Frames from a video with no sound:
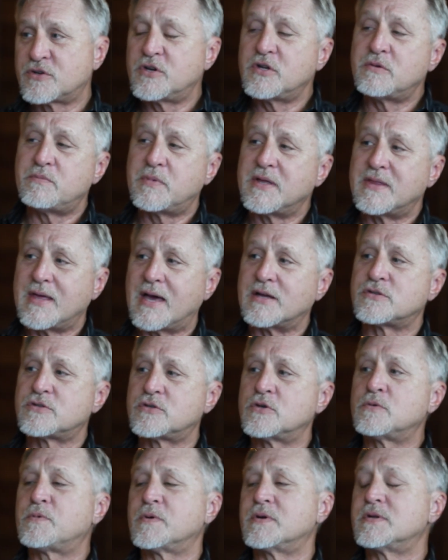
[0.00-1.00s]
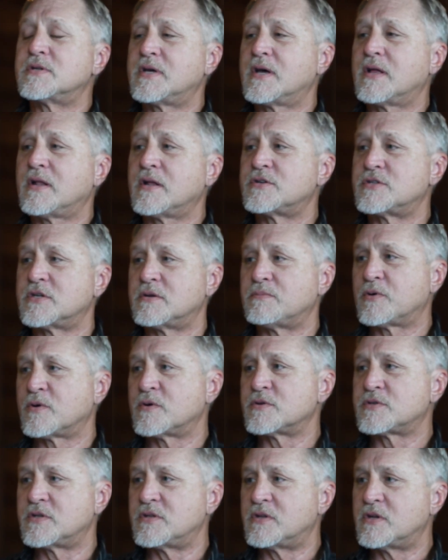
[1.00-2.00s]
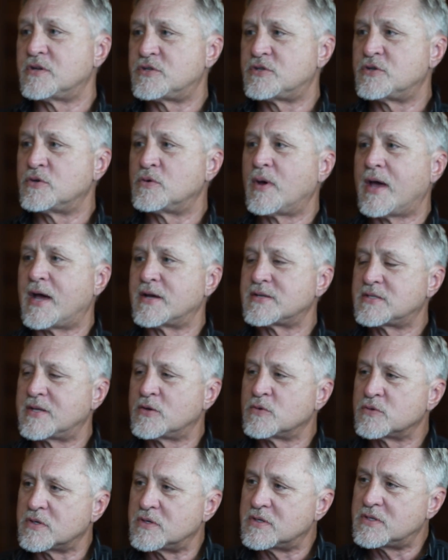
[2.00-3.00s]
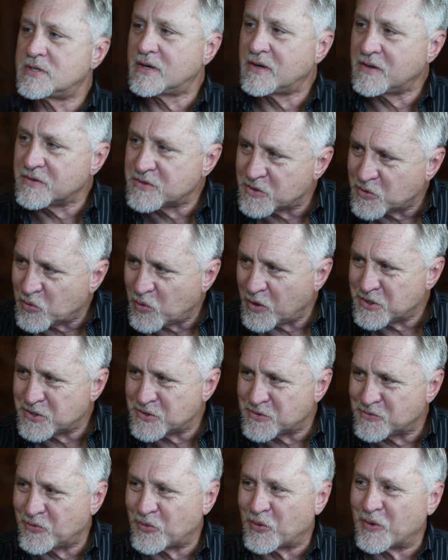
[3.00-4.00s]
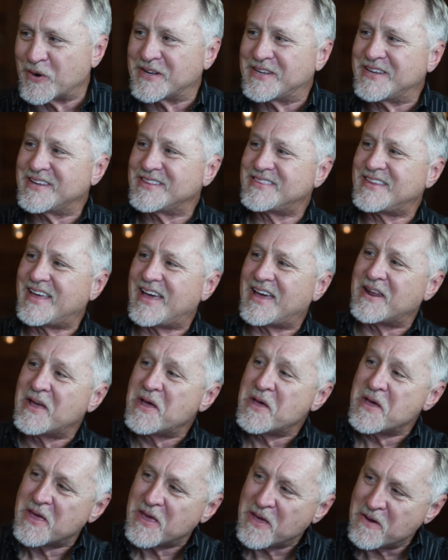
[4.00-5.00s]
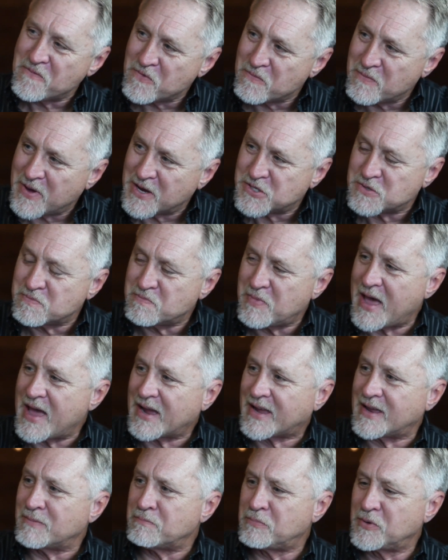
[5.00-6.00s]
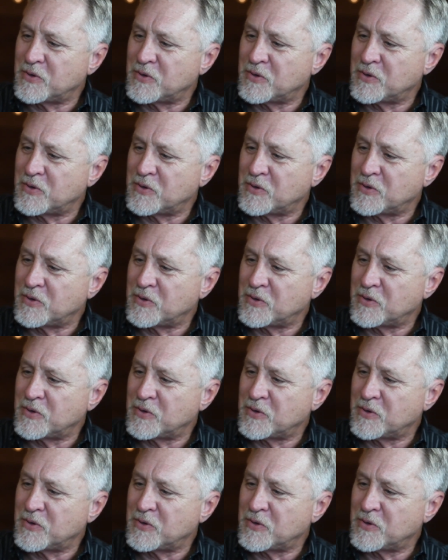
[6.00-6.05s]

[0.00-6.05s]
could be that super intelligent person that you ask those intelligent questions for and get that information back and